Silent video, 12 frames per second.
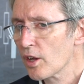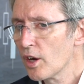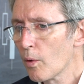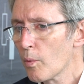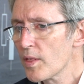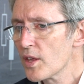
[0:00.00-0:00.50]
you
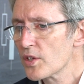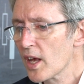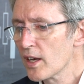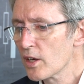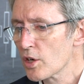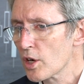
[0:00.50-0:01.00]
know, with this
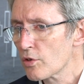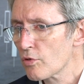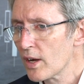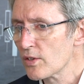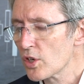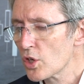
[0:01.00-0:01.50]
energy
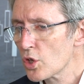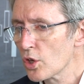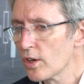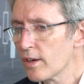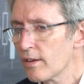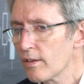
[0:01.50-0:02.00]

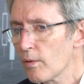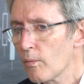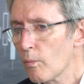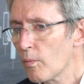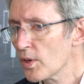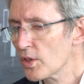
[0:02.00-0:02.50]
transition,
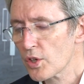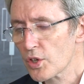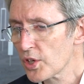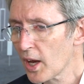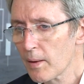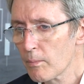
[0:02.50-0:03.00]
the
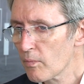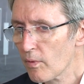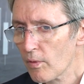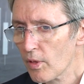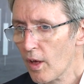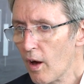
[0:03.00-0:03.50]
same
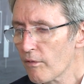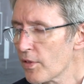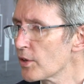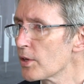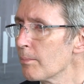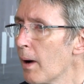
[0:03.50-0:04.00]
of
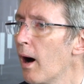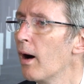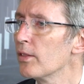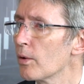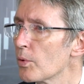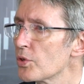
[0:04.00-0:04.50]
the
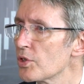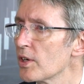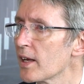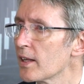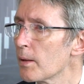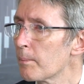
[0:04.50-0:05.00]
demand that we're
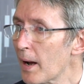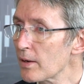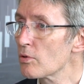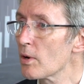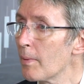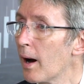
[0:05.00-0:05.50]
seeing in the
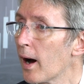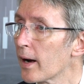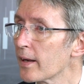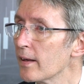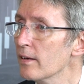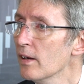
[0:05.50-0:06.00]
battery
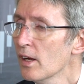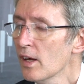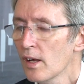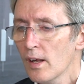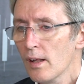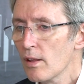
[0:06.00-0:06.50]
market,
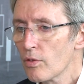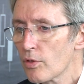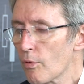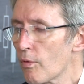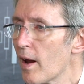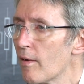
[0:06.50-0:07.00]

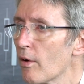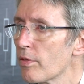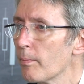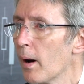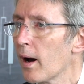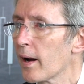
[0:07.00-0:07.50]
the rare
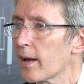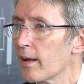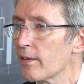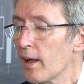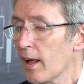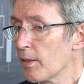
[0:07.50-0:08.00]
earth
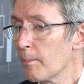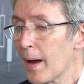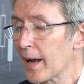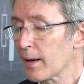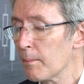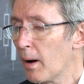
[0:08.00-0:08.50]
market and the
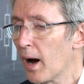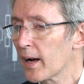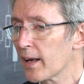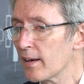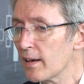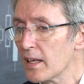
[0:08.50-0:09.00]
magnet
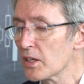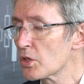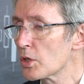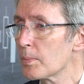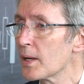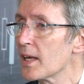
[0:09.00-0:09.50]
market needs
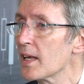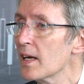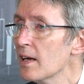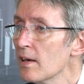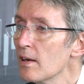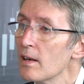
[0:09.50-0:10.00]
to be
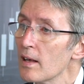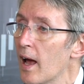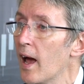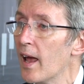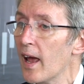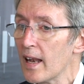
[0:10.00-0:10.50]

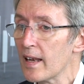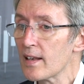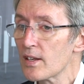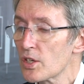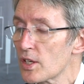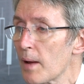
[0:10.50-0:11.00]

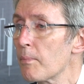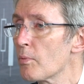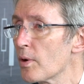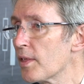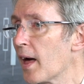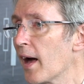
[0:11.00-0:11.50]
in step
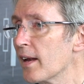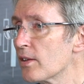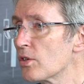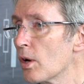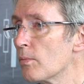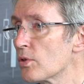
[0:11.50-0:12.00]
with that
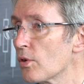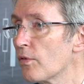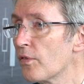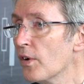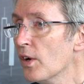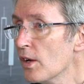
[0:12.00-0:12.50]
in terms
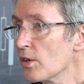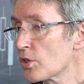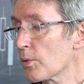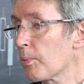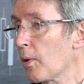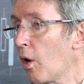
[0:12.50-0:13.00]
of
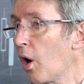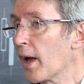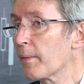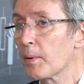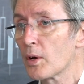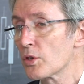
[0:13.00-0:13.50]

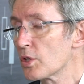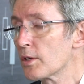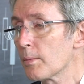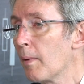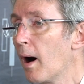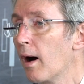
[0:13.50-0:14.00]
supply, because the
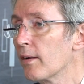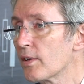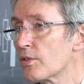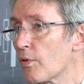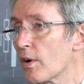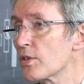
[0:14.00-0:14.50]
demand
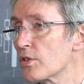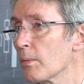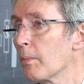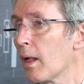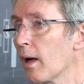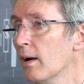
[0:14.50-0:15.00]
is very
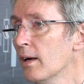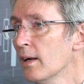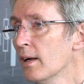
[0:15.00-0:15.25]
similar.